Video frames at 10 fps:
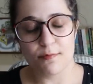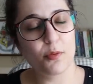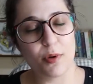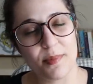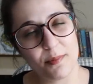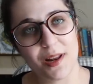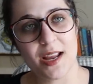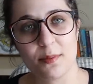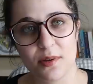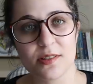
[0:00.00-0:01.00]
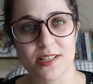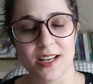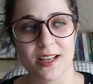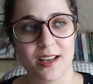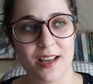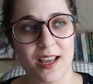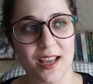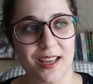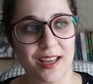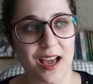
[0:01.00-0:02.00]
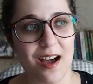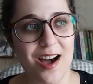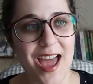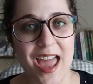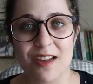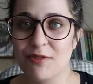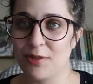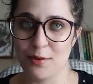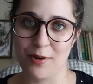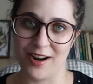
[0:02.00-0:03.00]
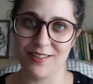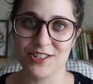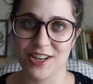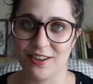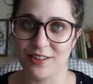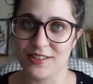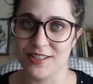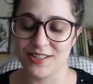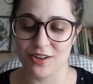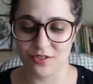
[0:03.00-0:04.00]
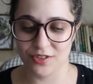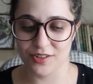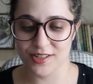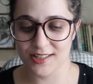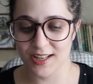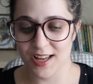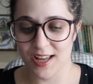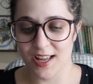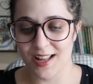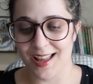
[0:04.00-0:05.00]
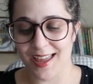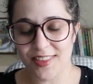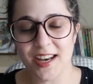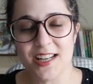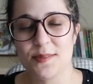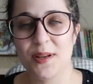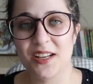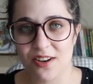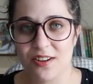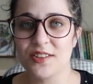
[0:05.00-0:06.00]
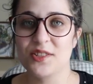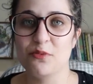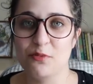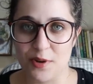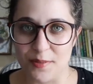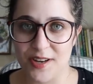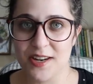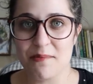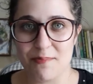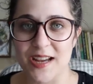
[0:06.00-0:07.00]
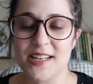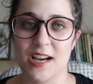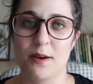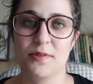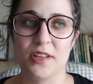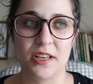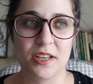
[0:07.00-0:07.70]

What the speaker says: But women playing music are everywhere in Jane Austen's novels, and that is because women made up the